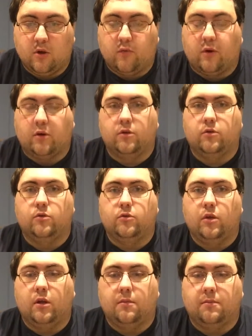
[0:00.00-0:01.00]

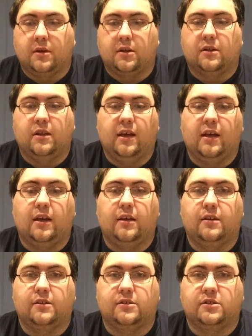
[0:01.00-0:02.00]
Raul
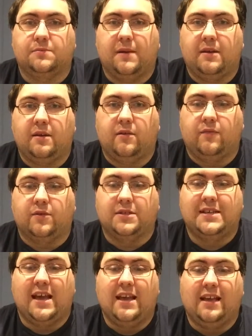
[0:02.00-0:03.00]
McClain is suspended for
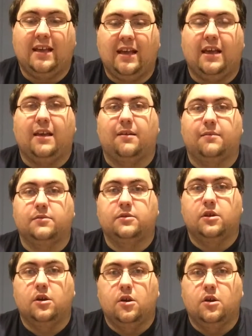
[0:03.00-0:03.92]
10 games